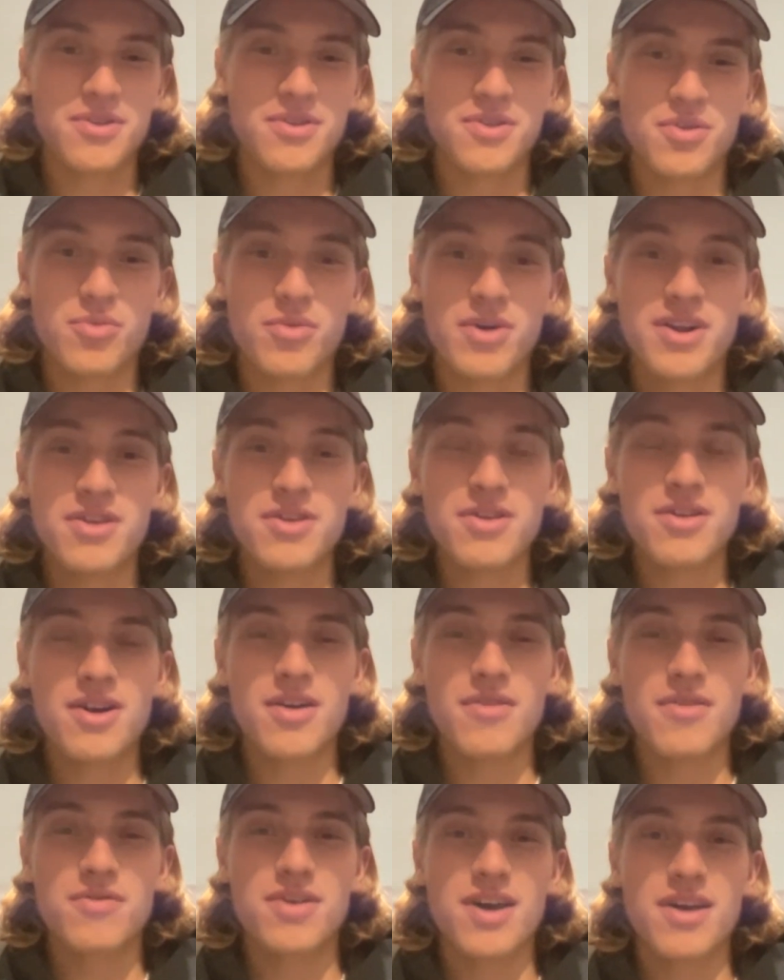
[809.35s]
winner
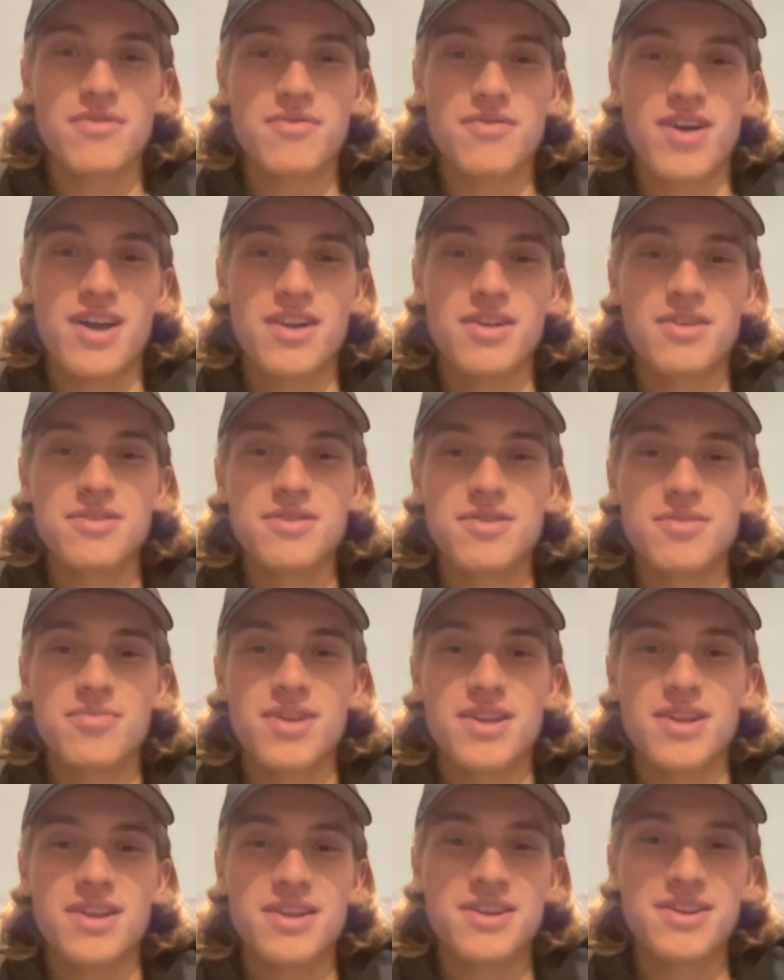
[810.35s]
of that final you
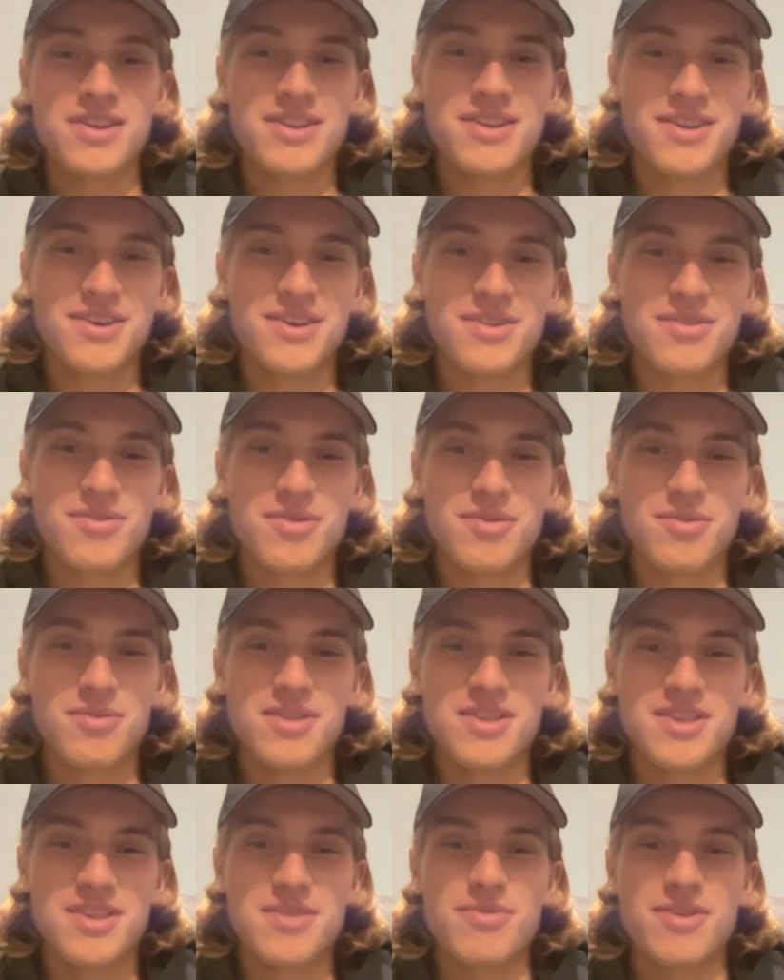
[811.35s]
played in?
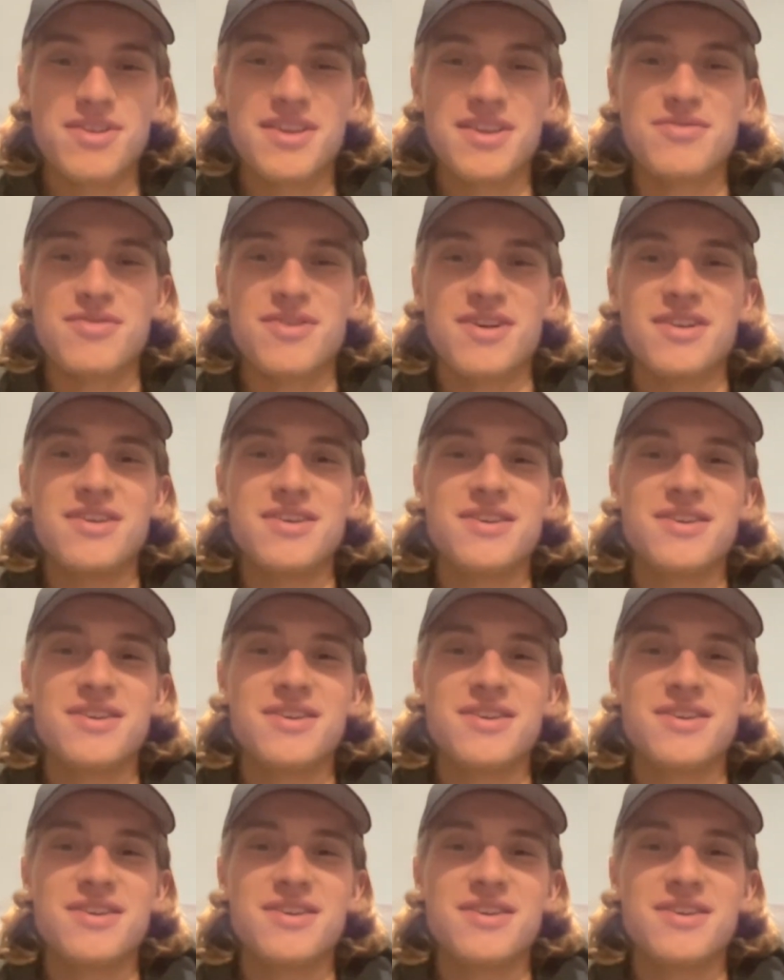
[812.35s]
What team won that final?